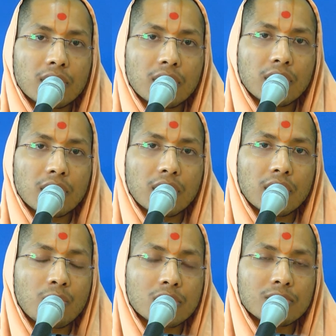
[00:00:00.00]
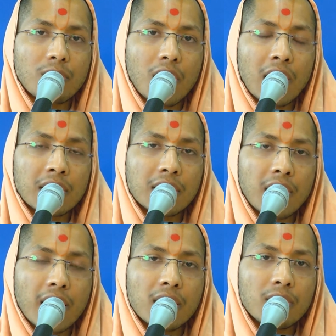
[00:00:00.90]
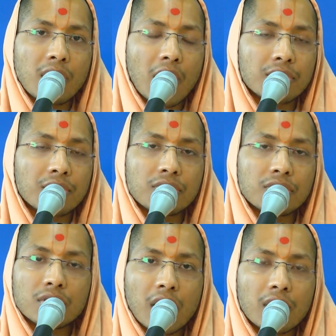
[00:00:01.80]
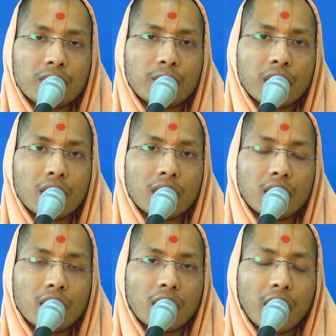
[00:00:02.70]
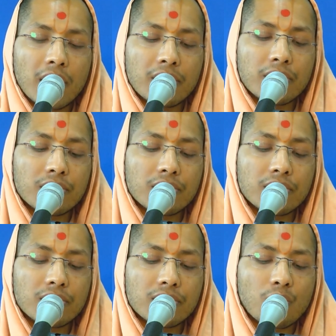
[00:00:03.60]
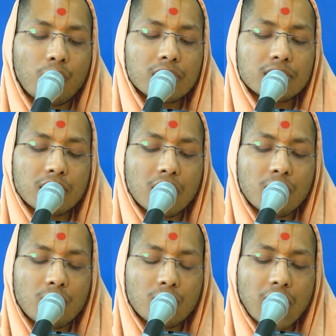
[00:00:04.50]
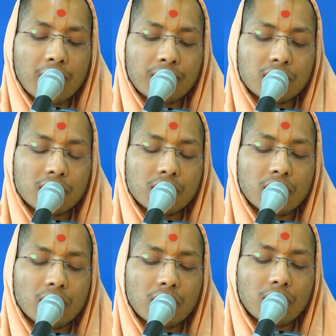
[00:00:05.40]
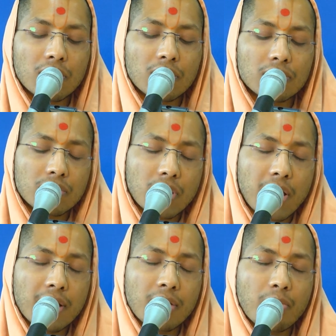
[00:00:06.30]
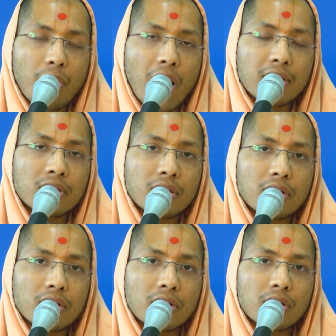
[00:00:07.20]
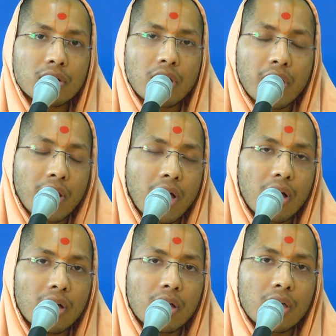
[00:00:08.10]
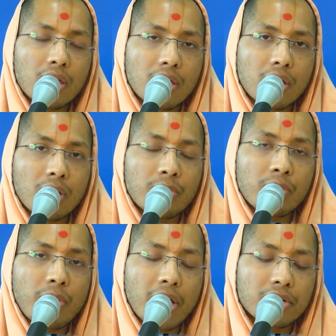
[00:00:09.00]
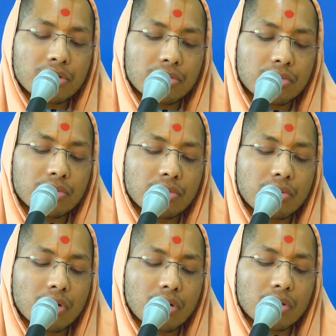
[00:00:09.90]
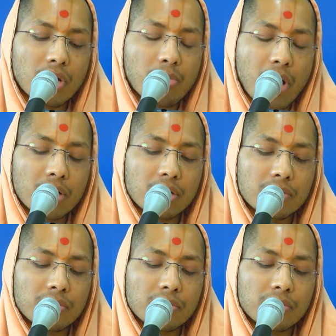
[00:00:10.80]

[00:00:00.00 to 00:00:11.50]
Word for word: even once Maharaj denied him not to touch any female and once he was after getting bath in the Ghela, he coming back to darbargar